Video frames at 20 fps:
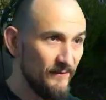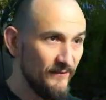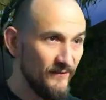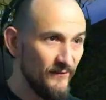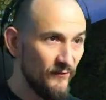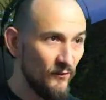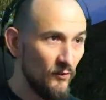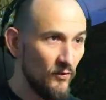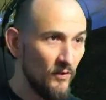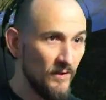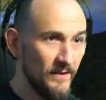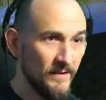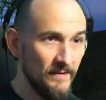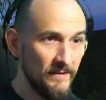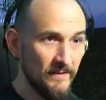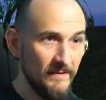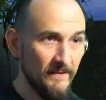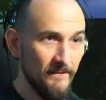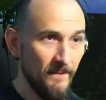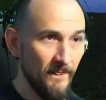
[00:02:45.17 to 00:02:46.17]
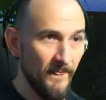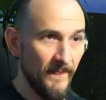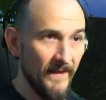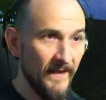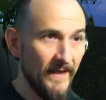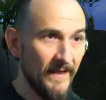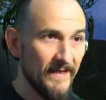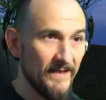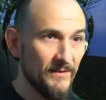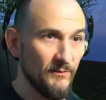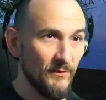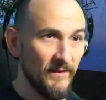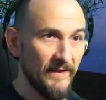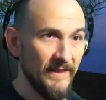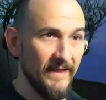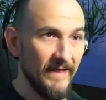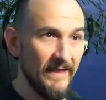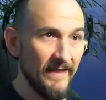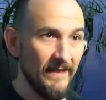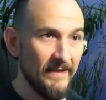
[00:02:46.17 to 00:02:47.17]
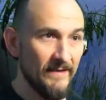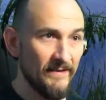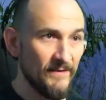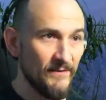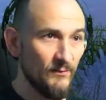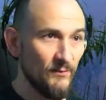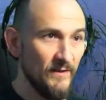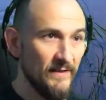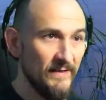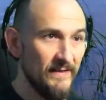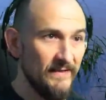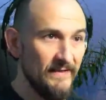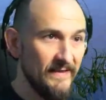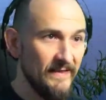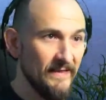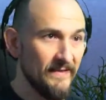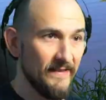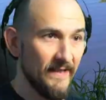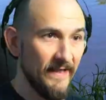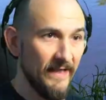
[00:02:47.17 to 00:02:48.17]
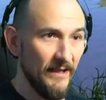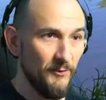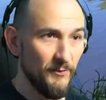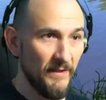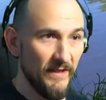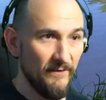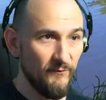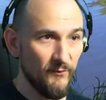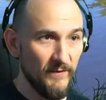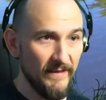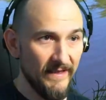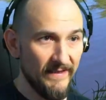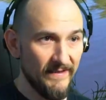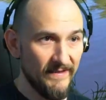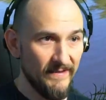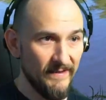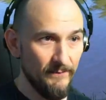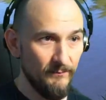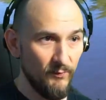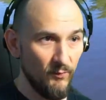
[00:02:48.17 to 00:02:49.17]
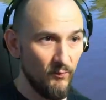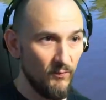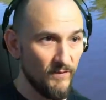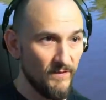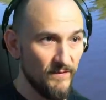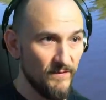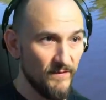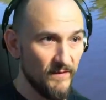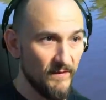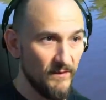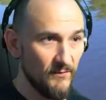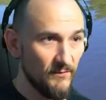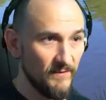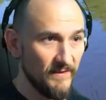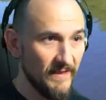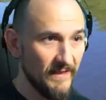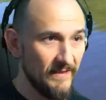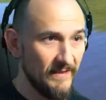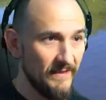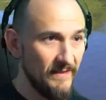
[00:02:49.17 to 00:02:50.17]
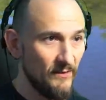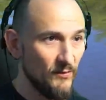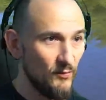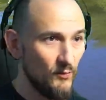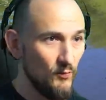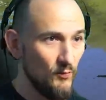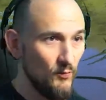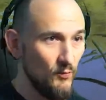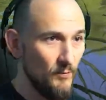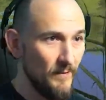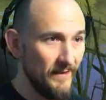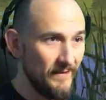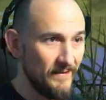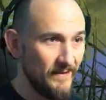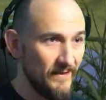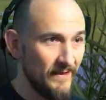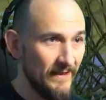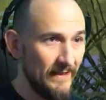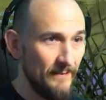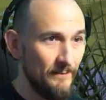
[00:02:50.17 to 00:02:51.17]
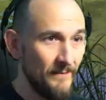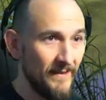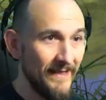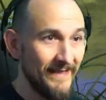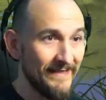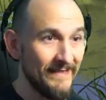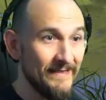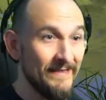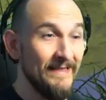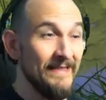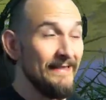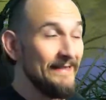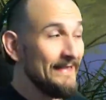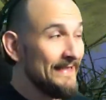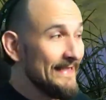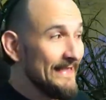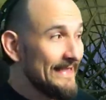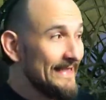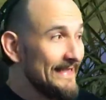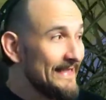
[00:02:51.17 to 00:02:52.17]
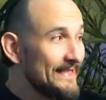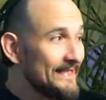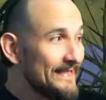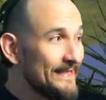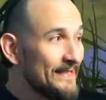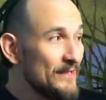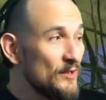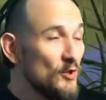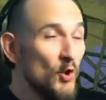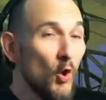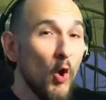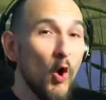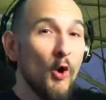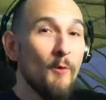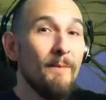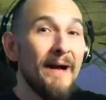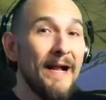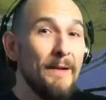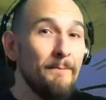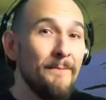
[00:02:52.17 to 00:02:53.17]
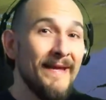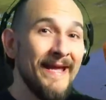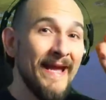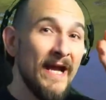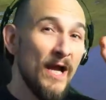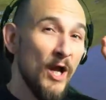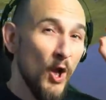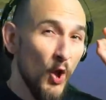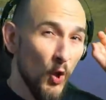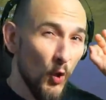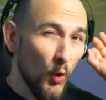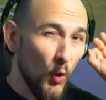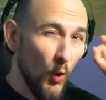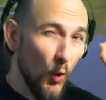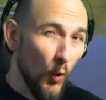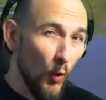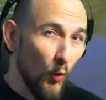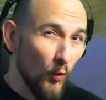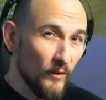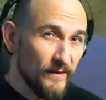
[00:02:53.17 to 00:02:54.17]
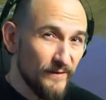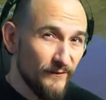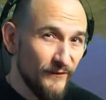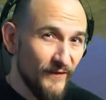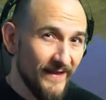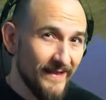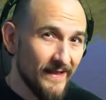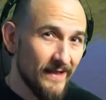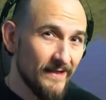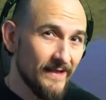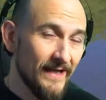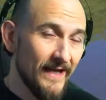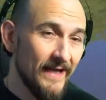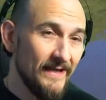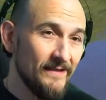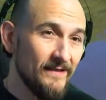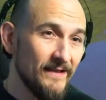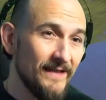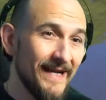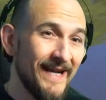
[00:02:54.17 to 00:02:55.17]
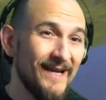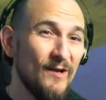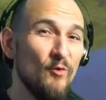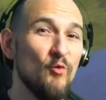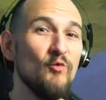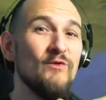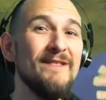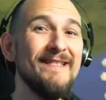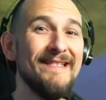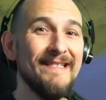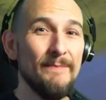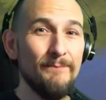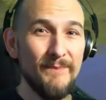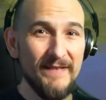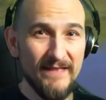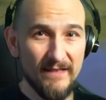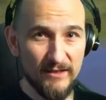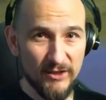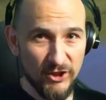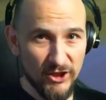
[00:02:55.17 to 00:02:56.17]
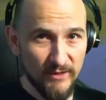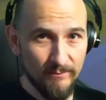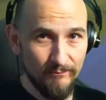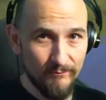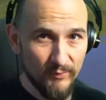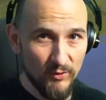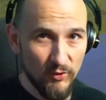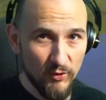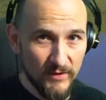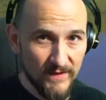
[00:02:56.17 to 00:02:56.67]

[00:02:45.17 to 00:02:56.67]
And I tested this yesterday as well, right here in front. So more in this area where the floats are now, and let them drift over here. There were more Rudd and Taran showing up here.